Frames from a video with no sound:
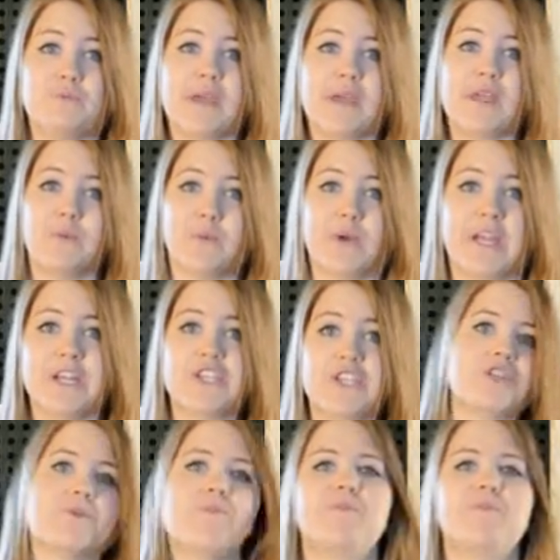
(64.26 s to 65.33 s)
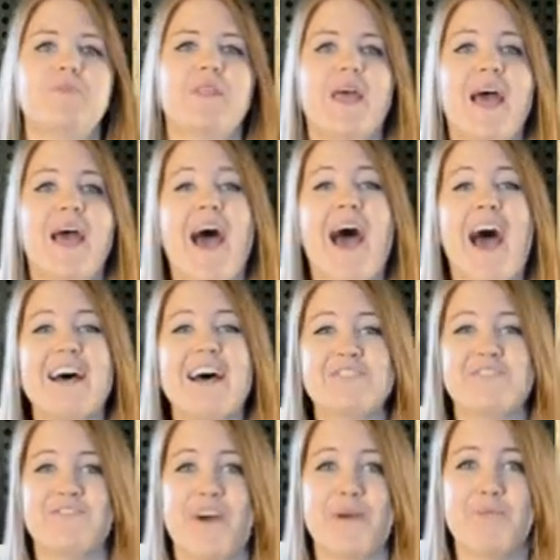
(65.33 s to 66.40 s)
be reached. As of
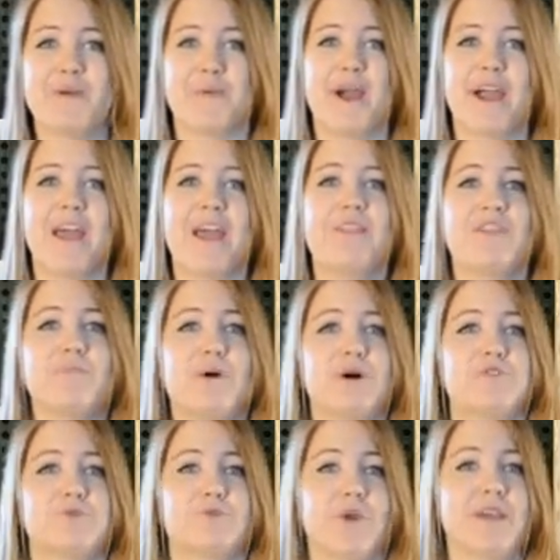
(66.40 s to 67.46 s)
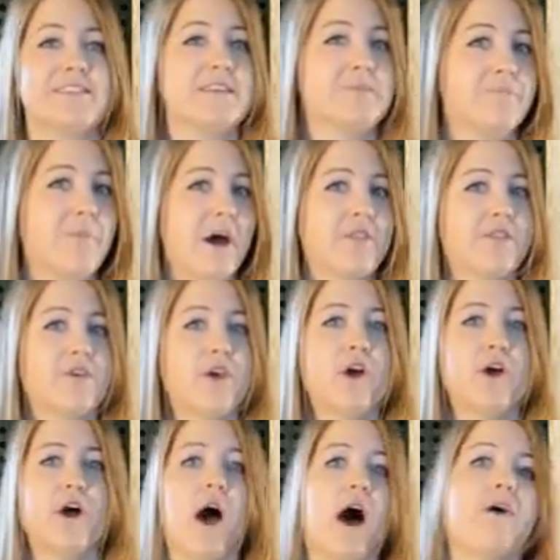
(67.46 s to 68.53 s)
February, the most recent month
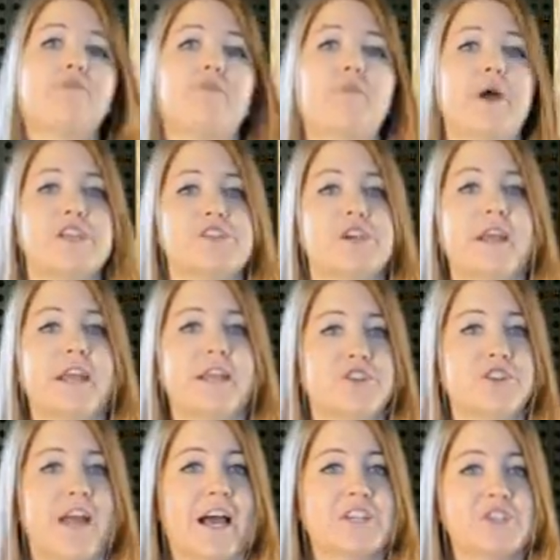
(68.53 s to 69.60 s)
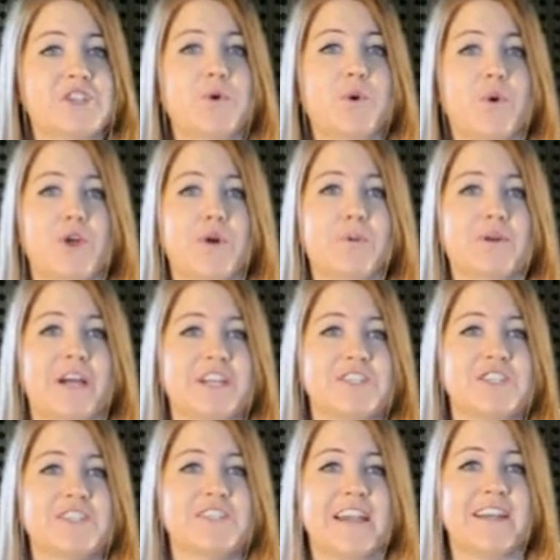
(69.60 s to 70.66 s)
of which international oil
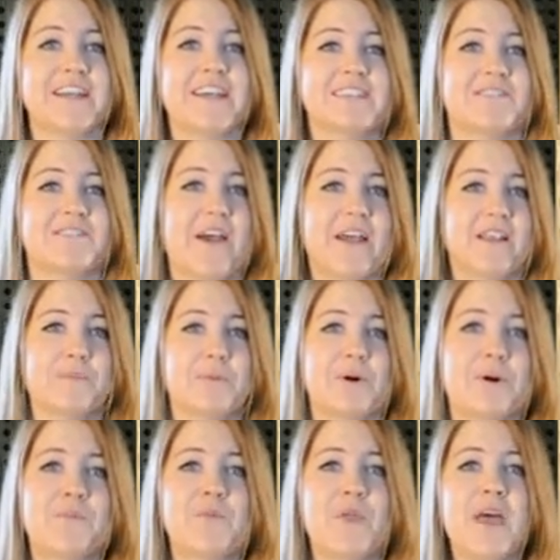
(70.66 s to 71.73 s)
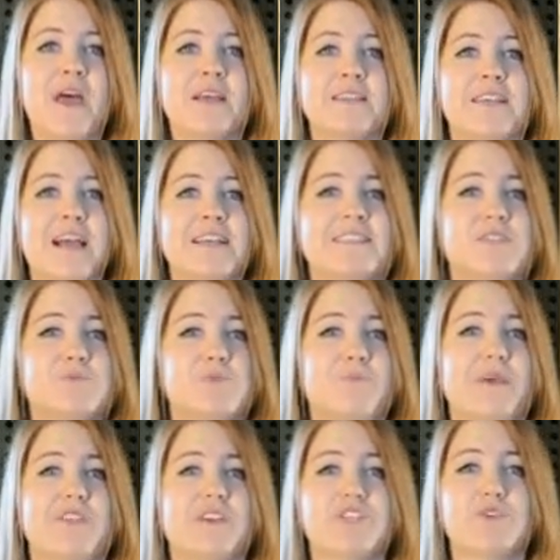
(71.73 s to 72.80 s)
production data is available, Texas would
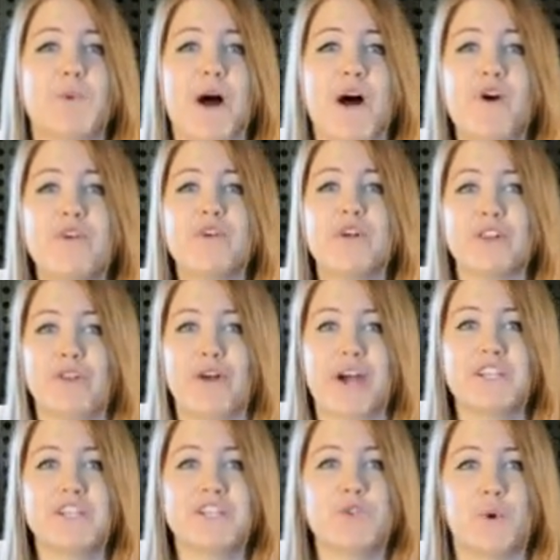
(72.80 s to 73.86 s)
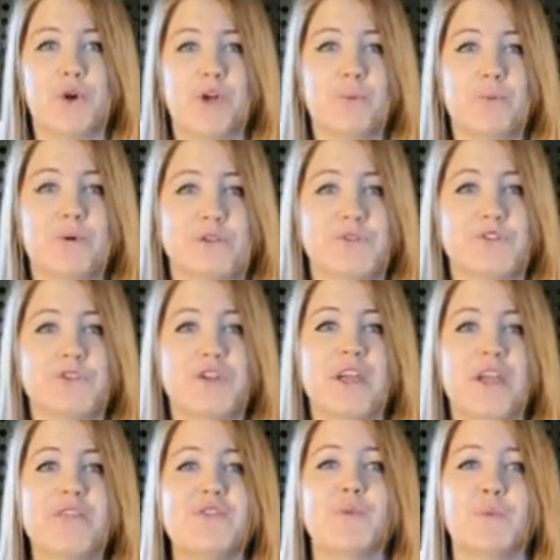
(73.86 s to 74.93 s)
be the 12th largest oil producer
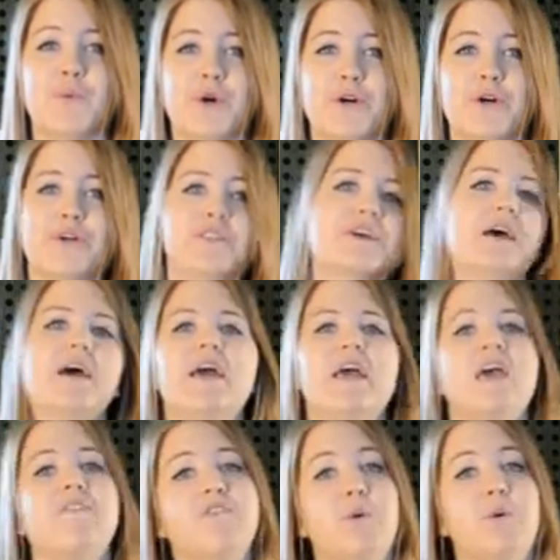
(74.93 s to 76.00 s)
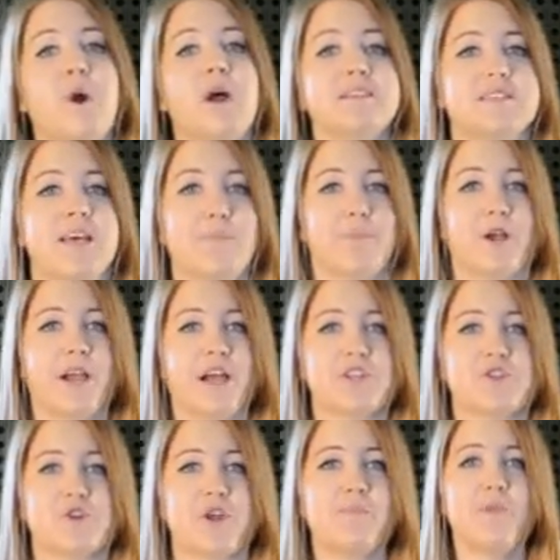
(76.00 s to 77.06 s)
in the world if it were a separate
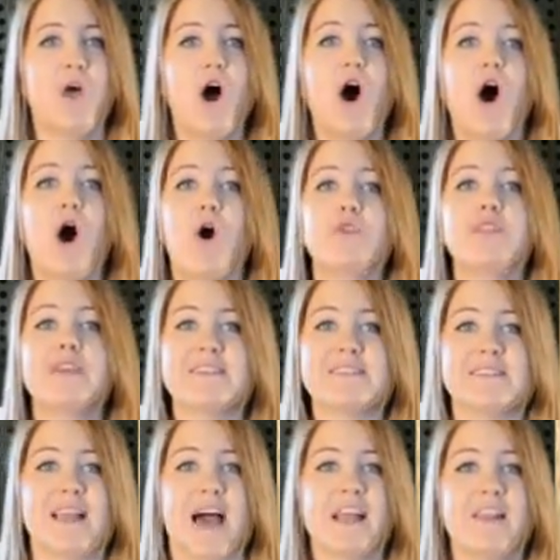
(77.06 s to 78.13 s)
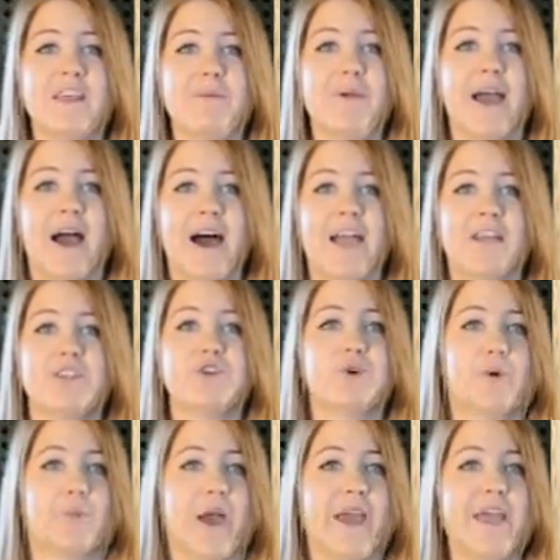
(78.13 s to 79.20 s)
country, only slightly behind
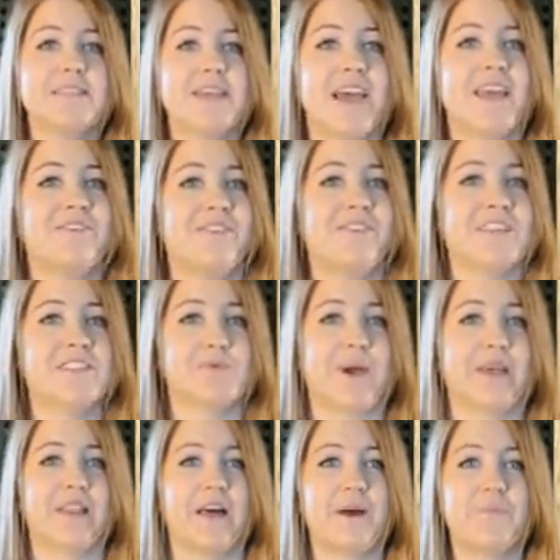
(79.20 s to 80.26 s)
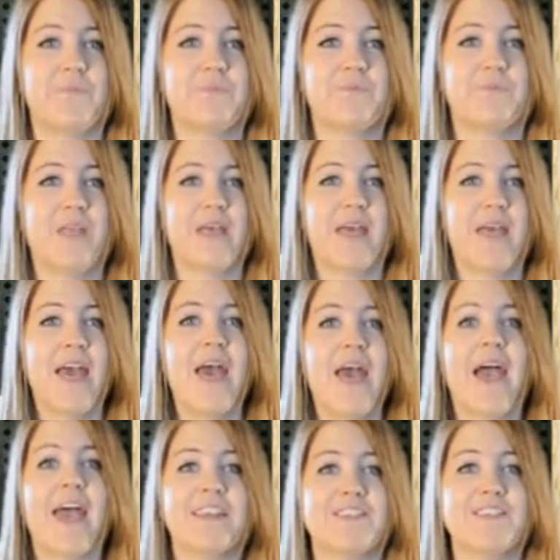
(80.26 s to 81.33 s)
Kuwait and Venezuela.
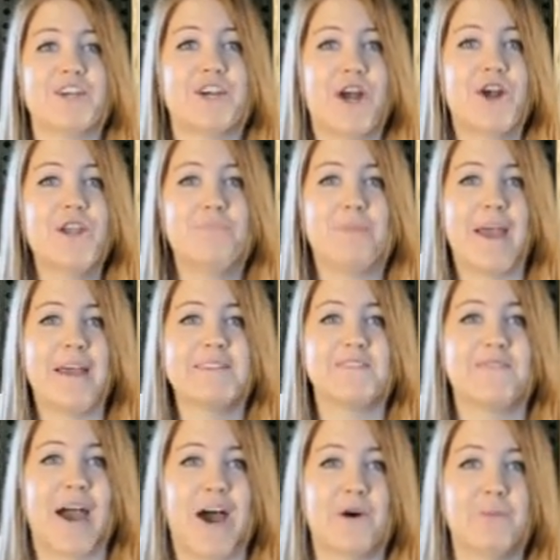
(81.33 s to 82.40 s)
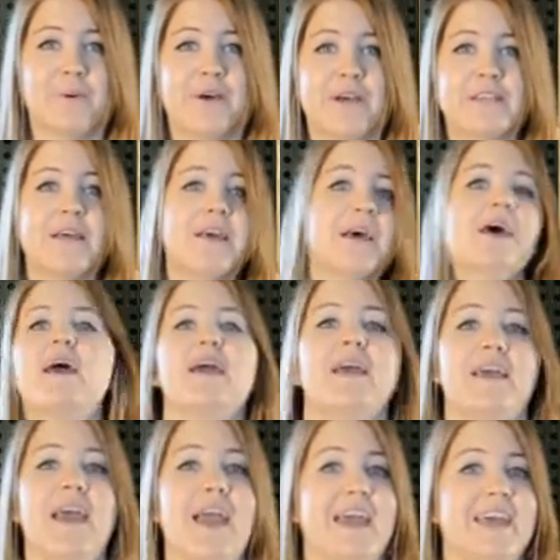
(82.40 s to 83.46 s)
And at the current pace of output
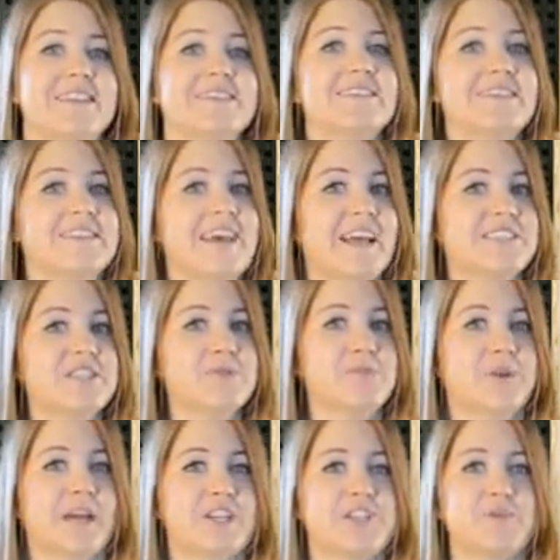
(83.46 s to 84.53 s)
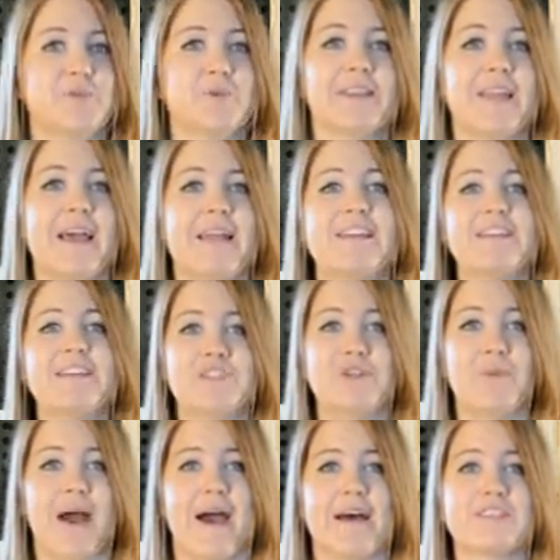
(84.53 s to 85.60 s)
gains, Texas production will likely
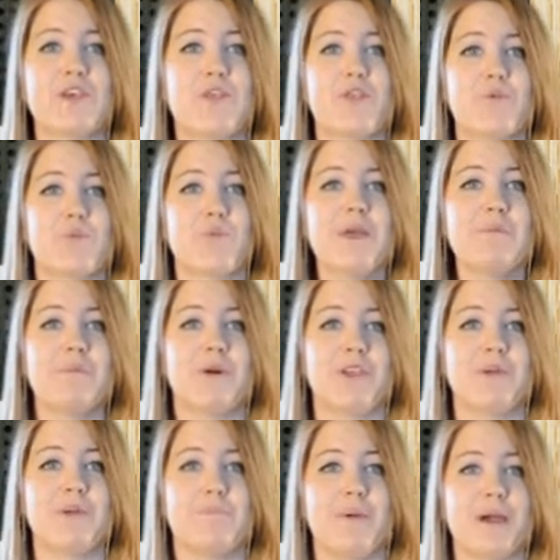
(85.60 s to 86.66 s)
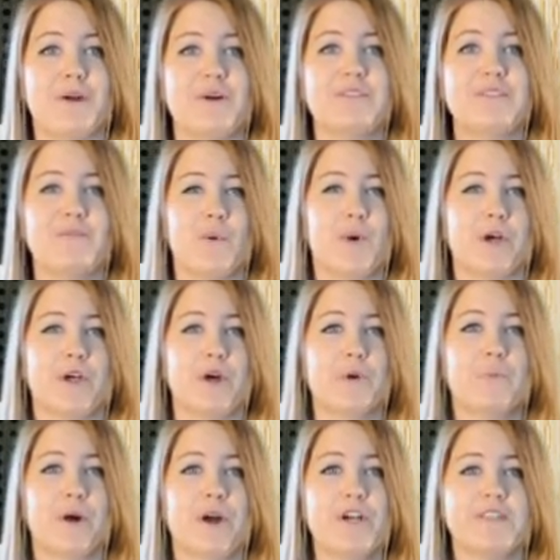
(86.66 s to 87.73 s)
surpass 3 million barrels of oil
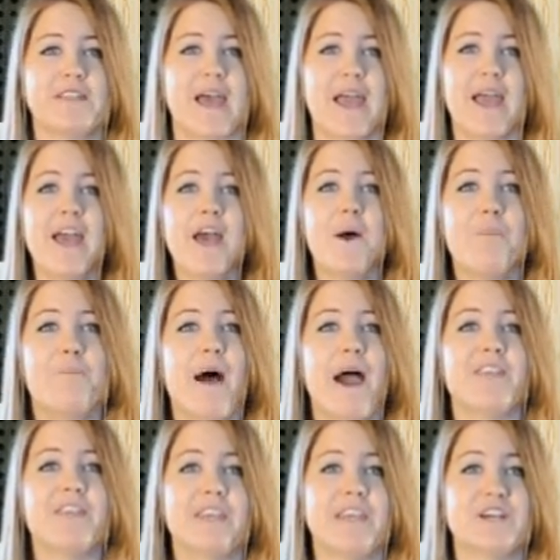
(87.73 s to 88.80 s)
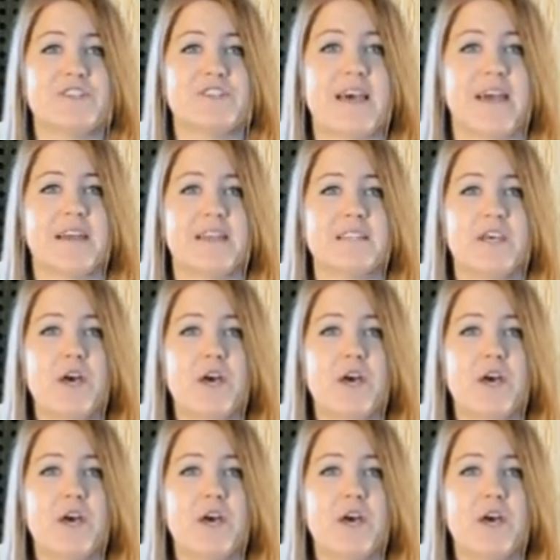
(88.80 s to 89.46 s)
per day by the year's end,